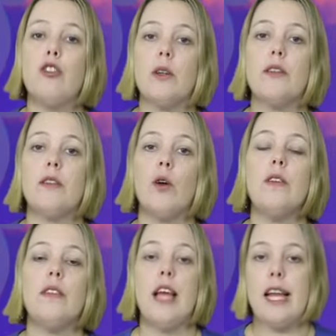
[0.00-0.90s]
to
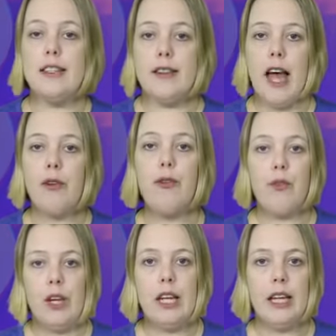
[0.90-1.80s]
associate that
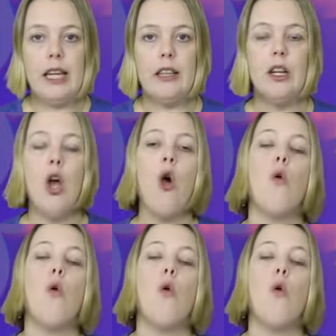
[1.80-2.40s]
feeling